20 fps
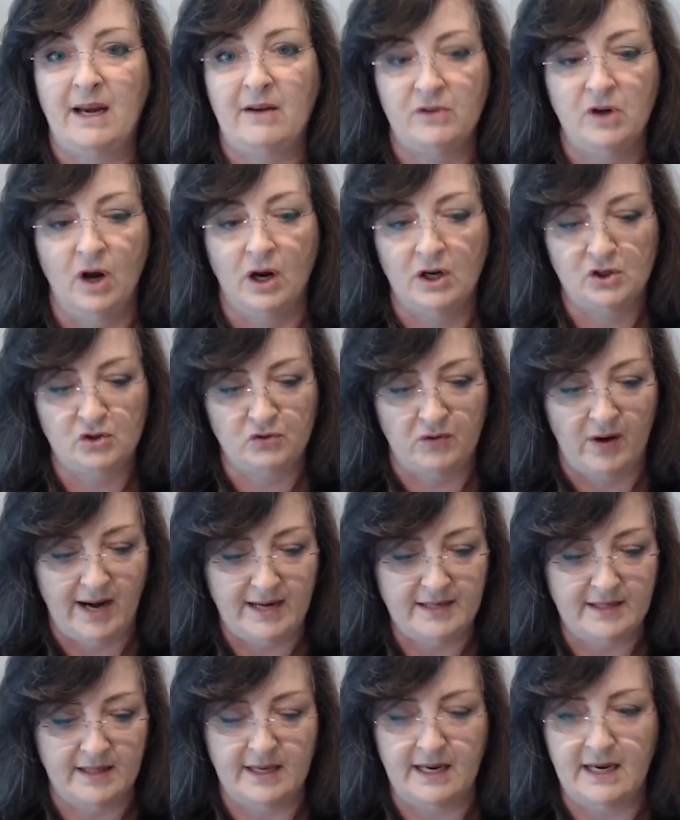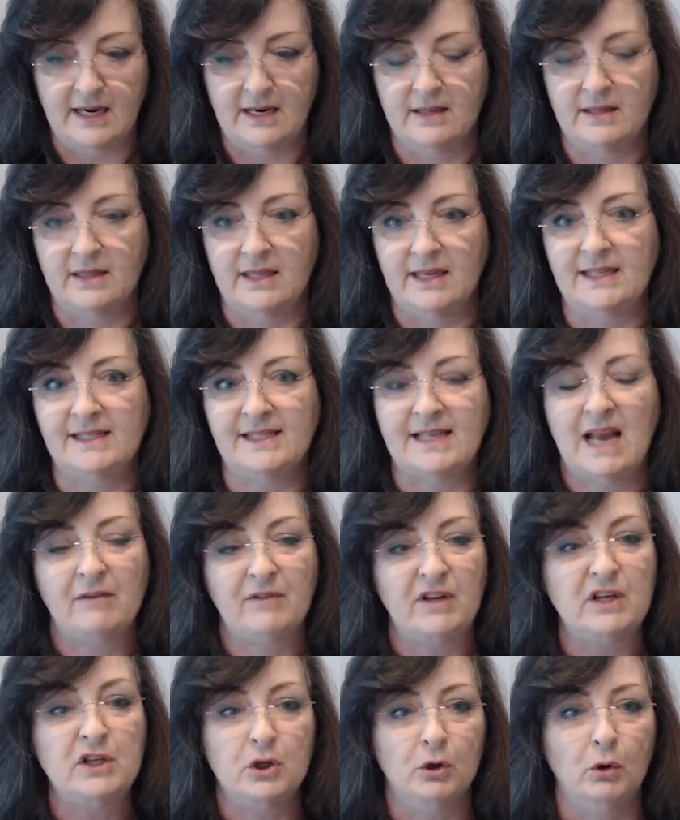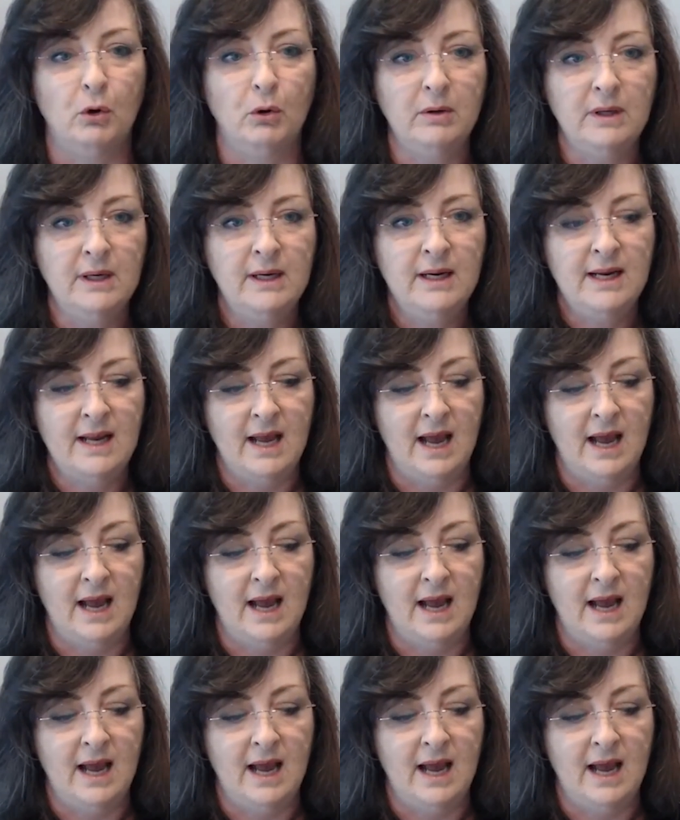I have not tried the Savvy Dual.